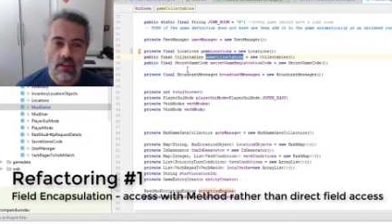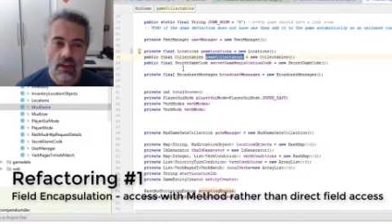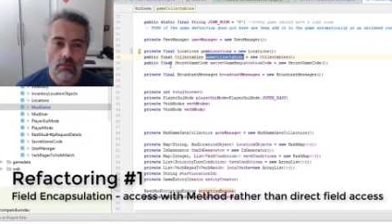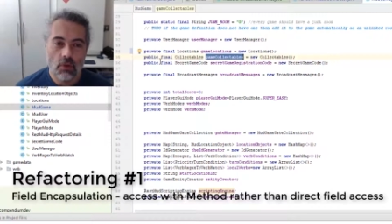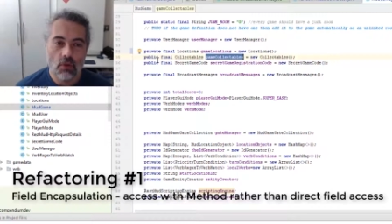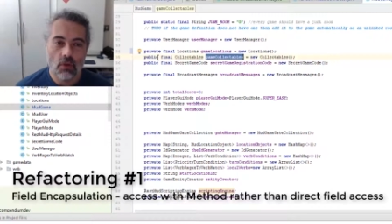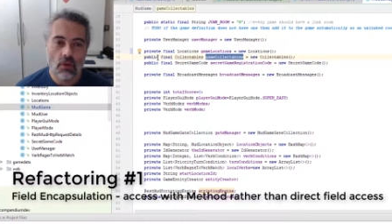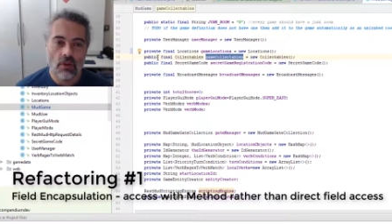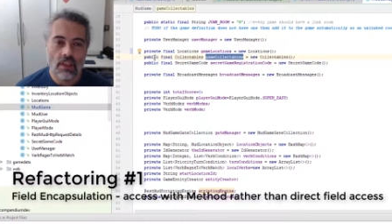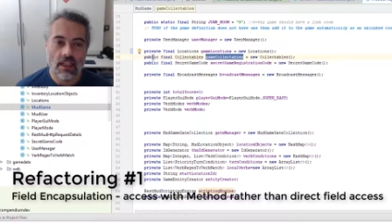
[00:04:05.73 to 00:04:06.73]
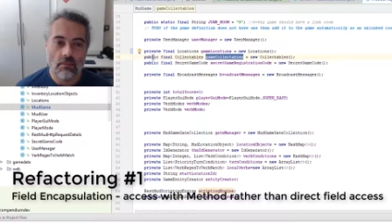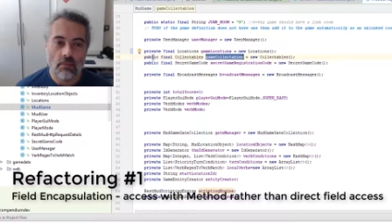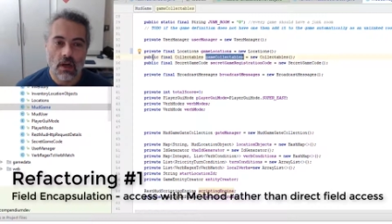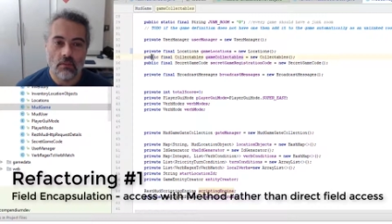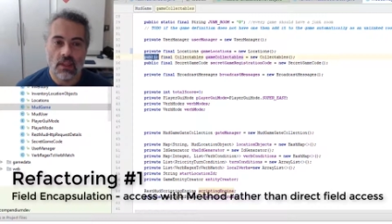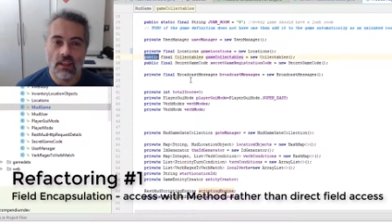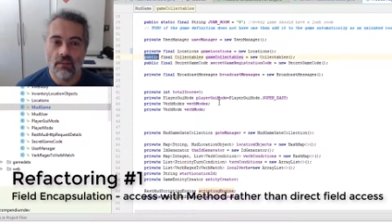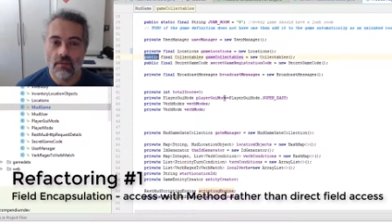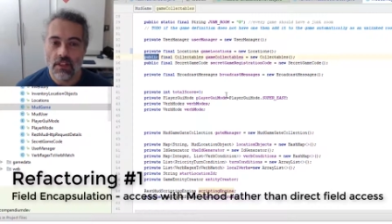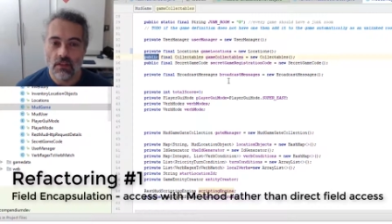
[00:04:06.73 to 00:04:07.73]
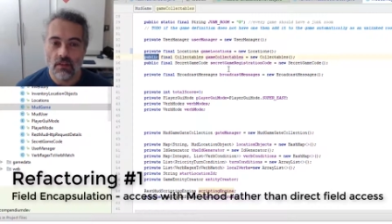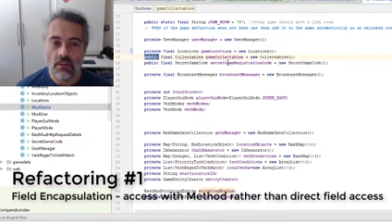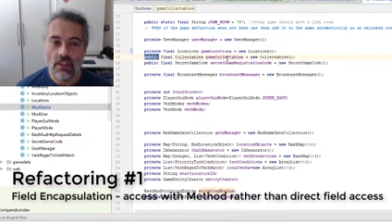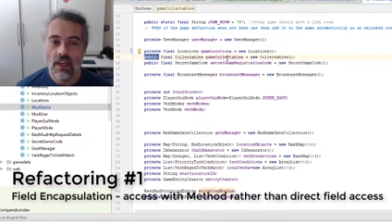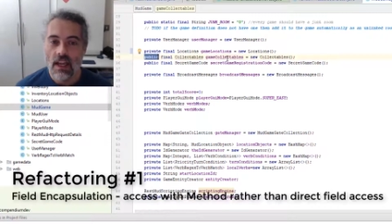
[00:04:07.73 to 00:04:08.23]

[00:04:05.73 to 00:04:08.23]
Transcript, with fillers: I put it on a public field.